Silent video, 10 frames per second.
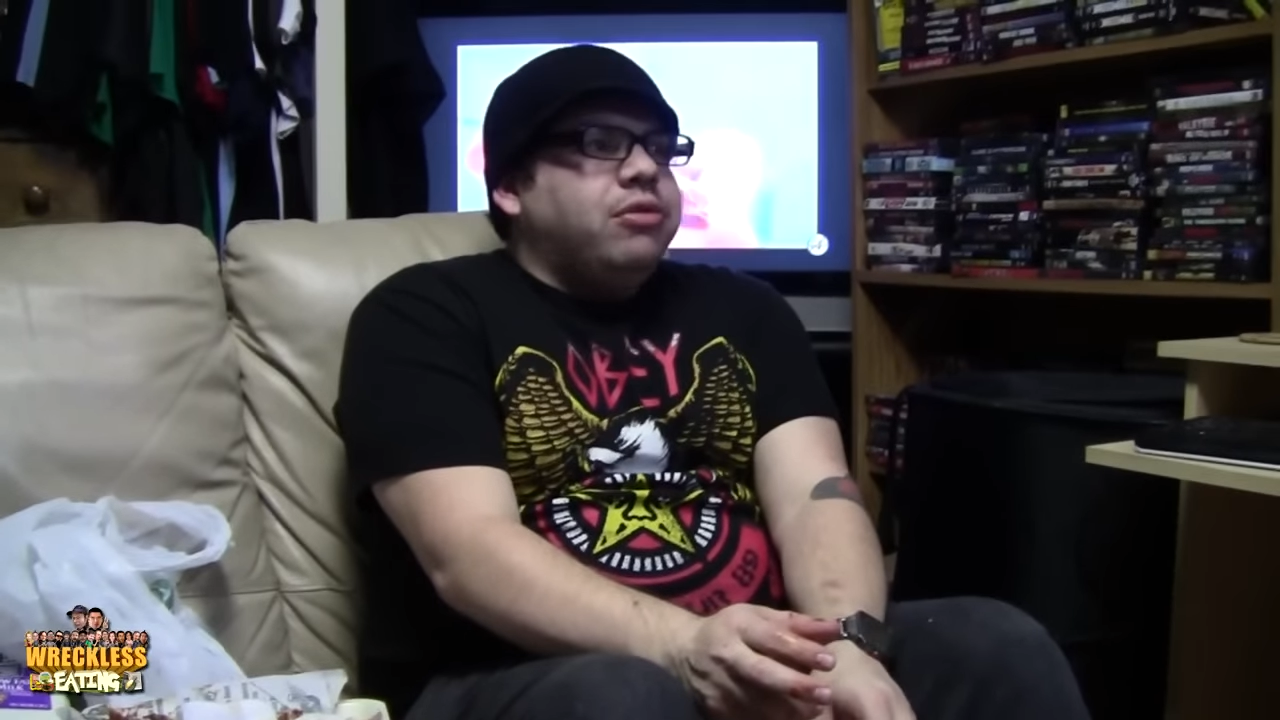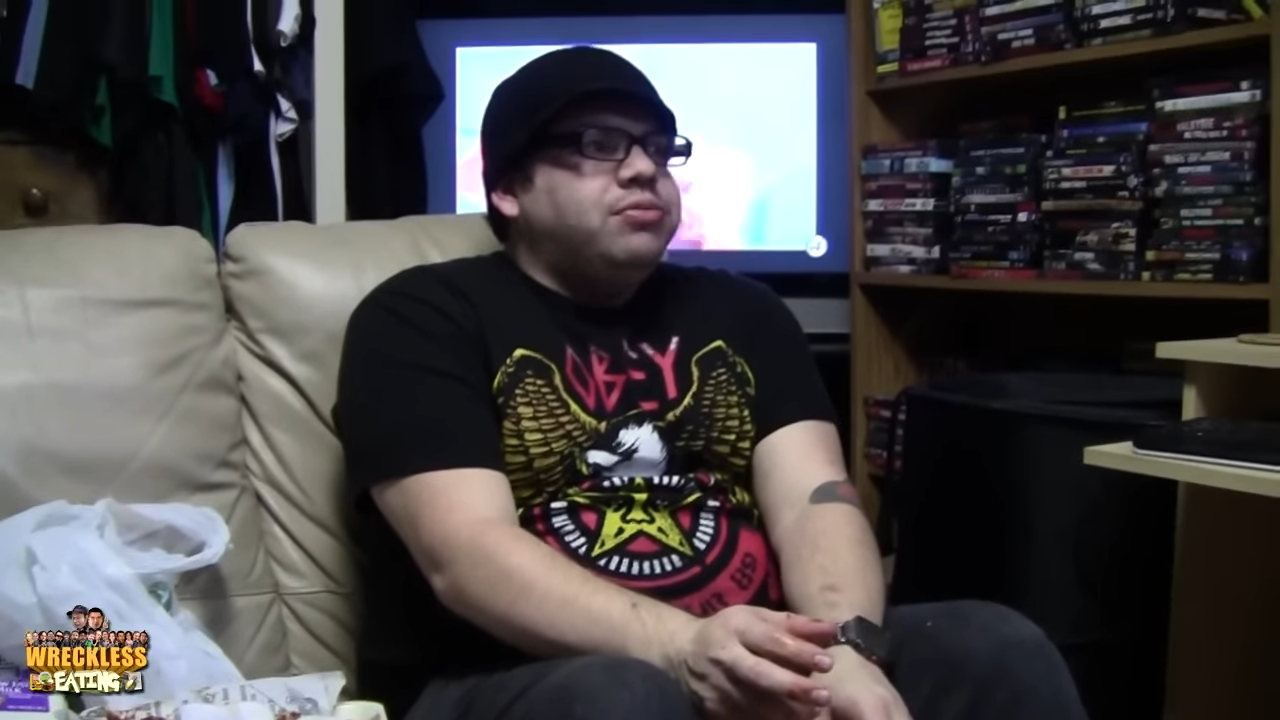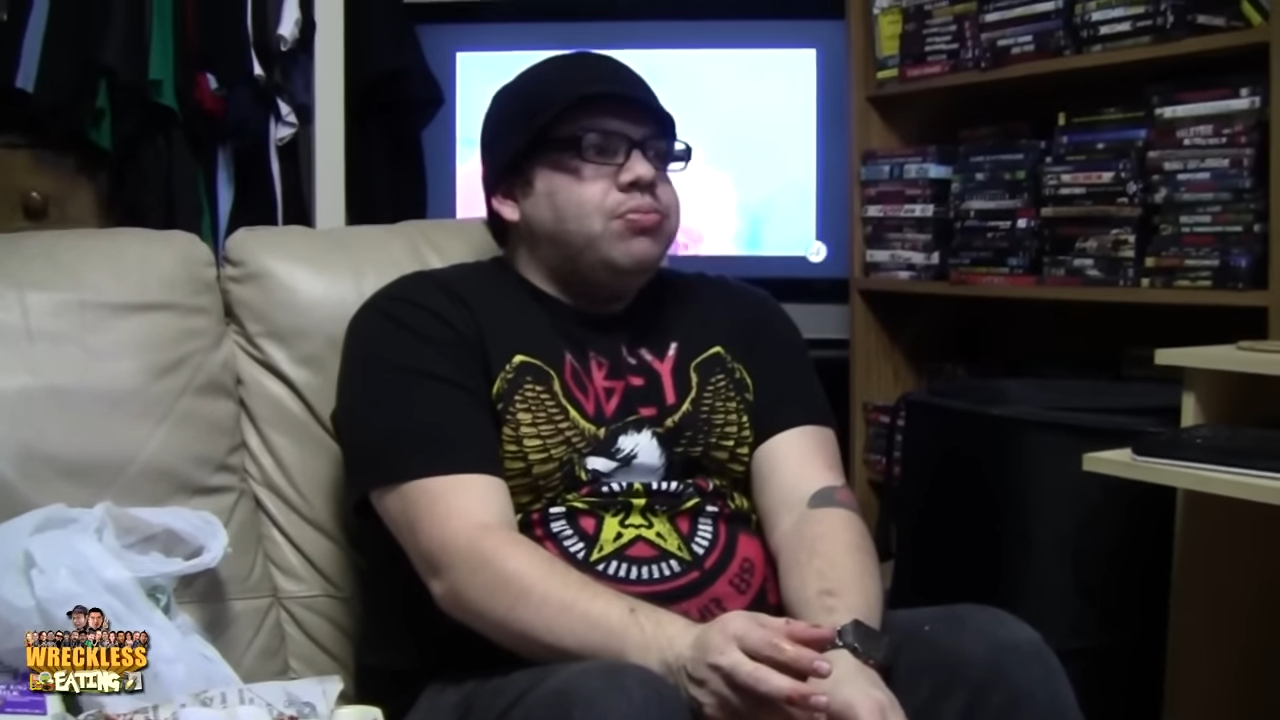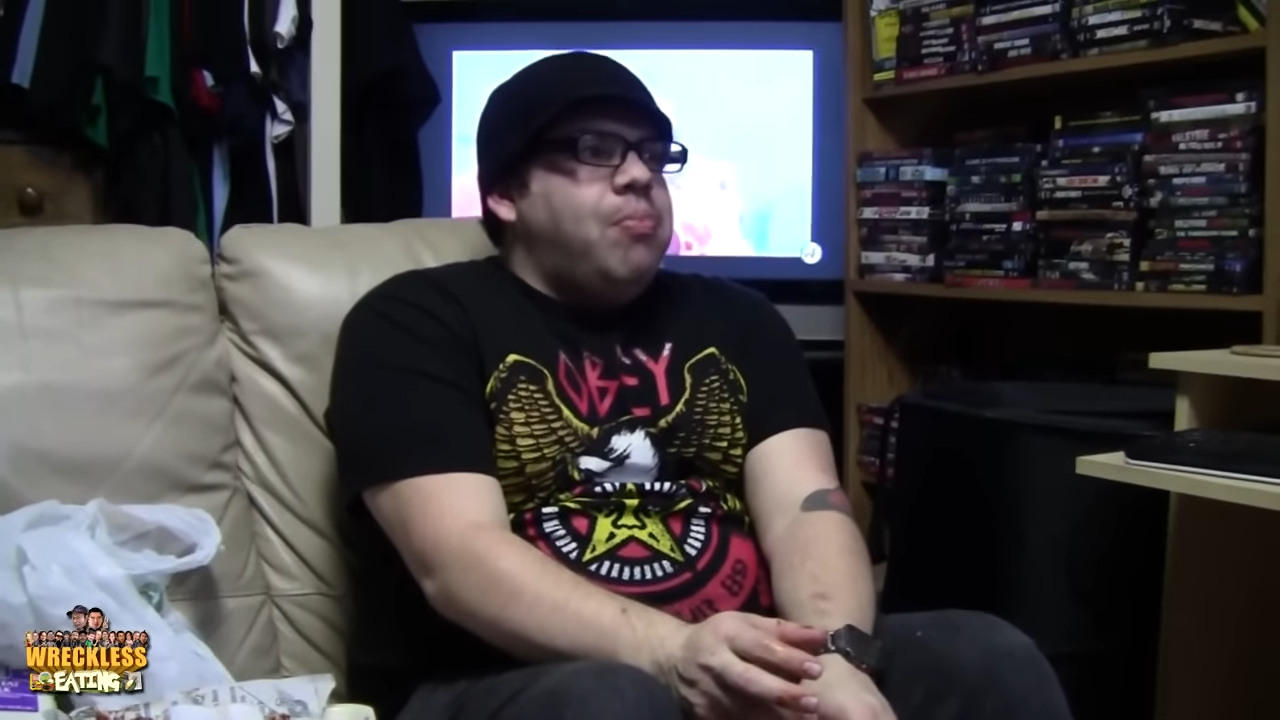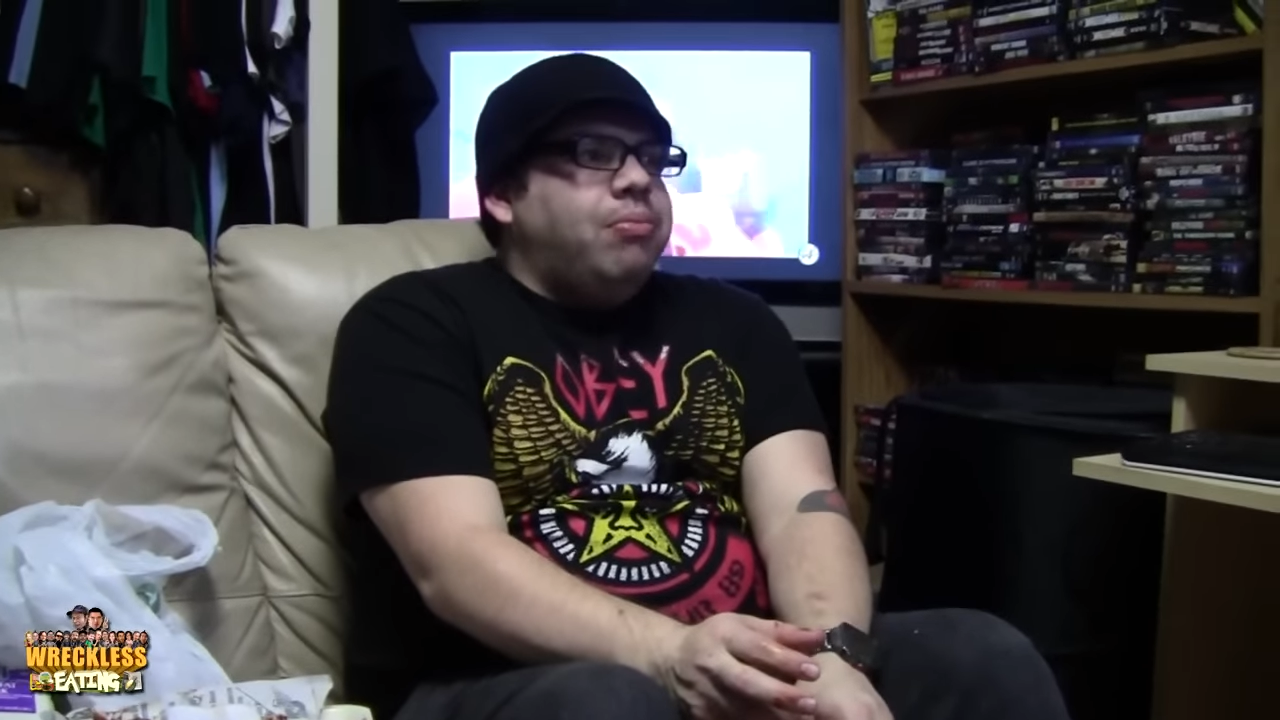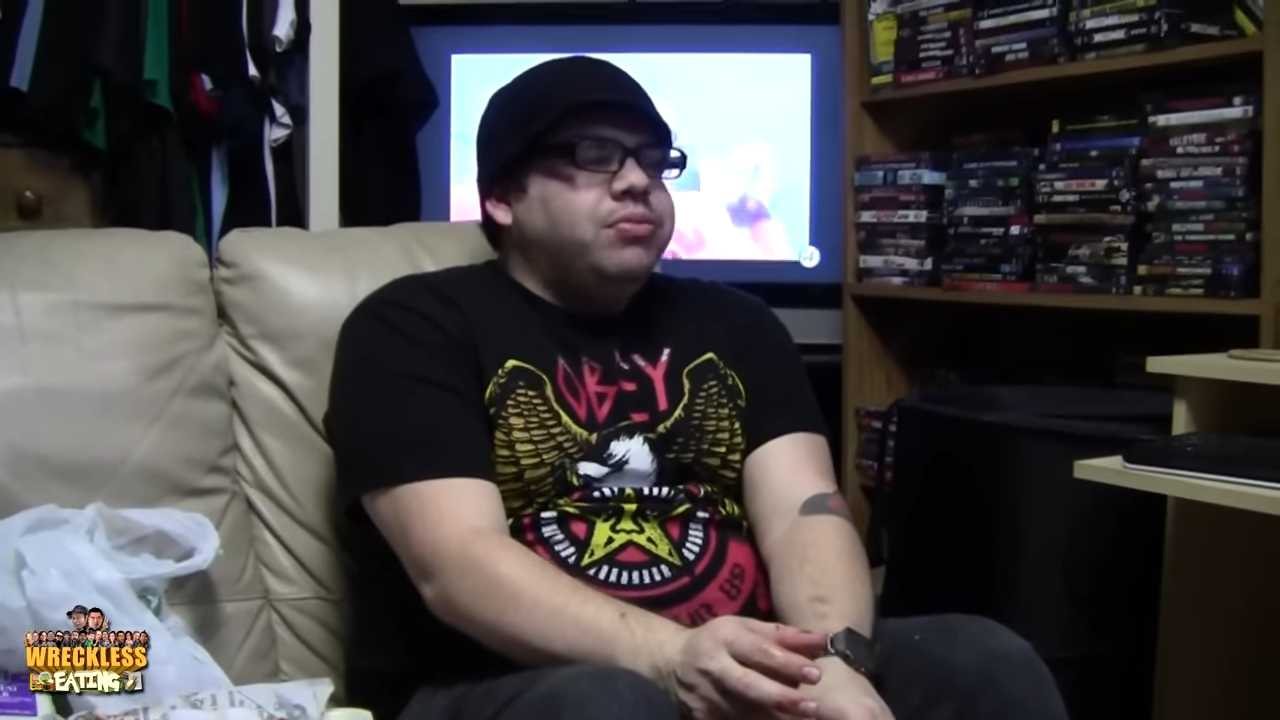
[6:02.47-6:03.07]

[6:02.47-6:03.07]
Did you